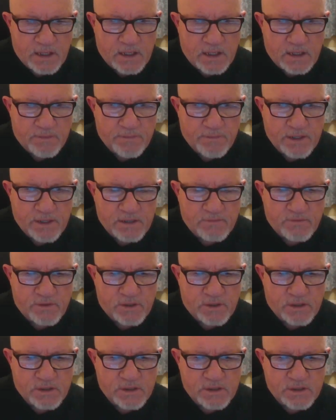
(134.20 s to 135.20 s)
Played
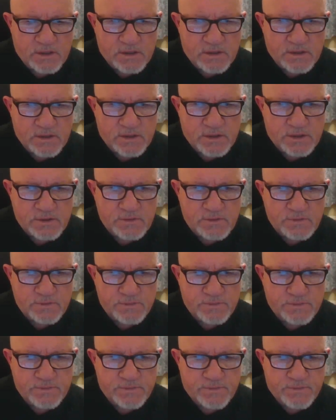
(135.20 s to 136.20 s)
rook 2.
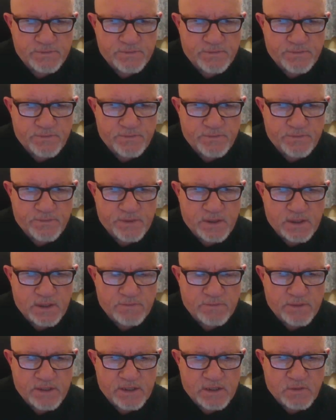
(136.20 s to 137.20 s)
He
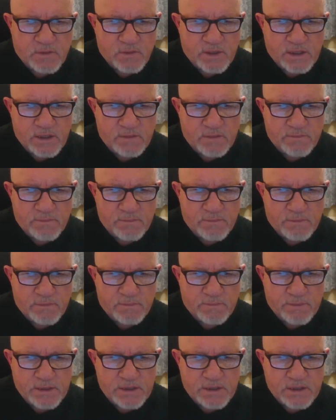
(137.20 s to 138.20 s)
played queen
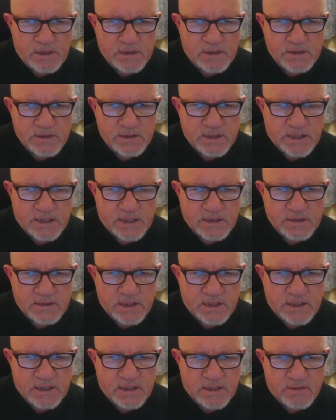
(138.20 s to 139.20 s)
b6,
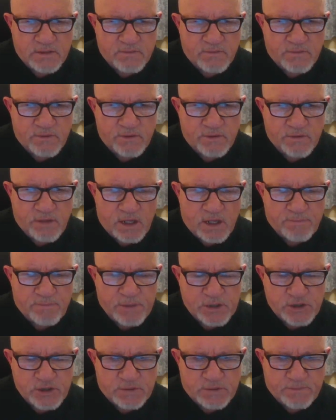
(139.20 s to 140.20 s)
hitting the rook,
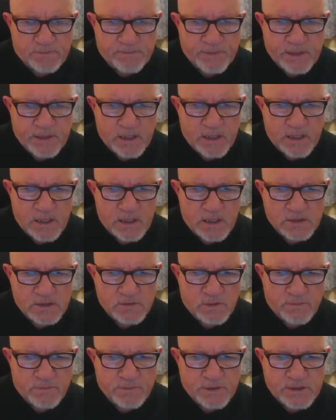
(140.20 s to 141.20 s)
bishop. So
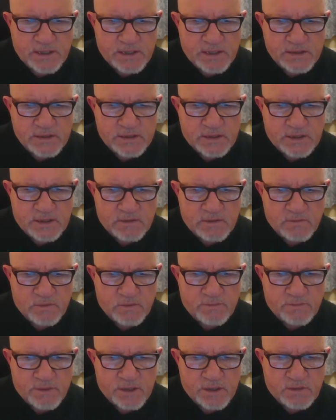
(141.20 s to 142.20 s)
I protected it with
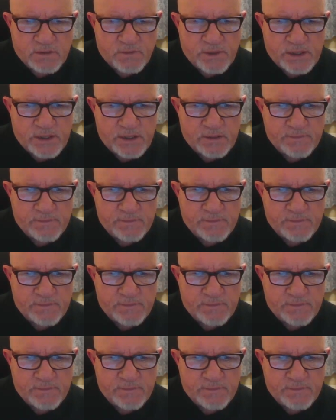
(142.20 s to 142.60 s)
my queen.